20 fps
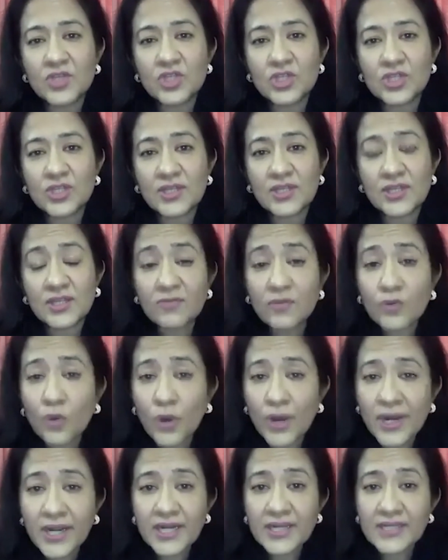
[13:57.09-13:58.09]
they've
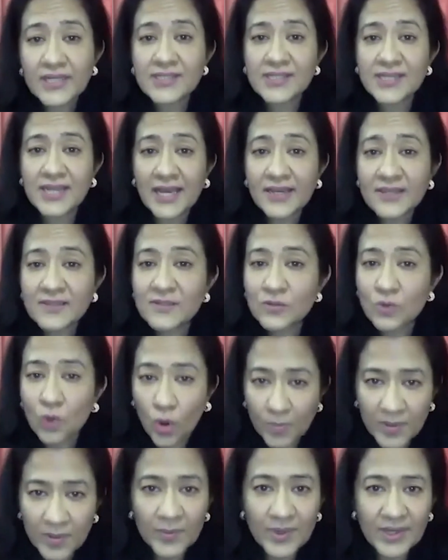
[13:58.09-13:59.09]
coined as tax
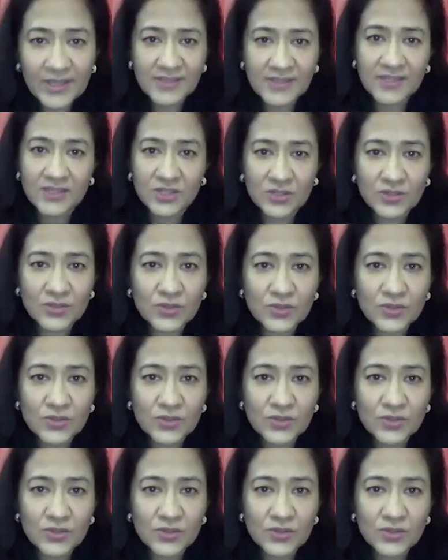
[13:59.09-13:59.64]
optimization.